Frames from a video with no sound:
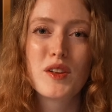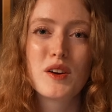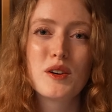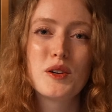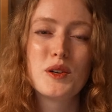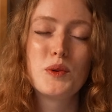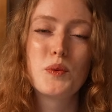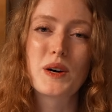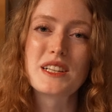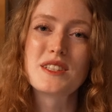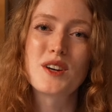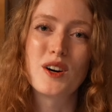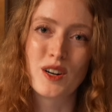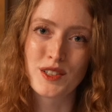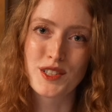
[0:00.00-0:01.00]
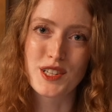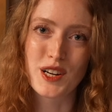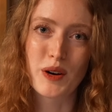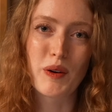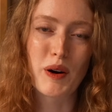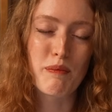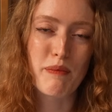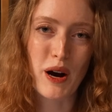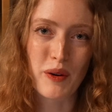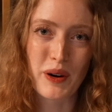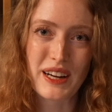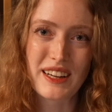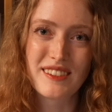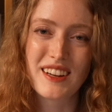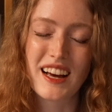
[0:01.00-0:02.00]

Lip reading: who was also a poet.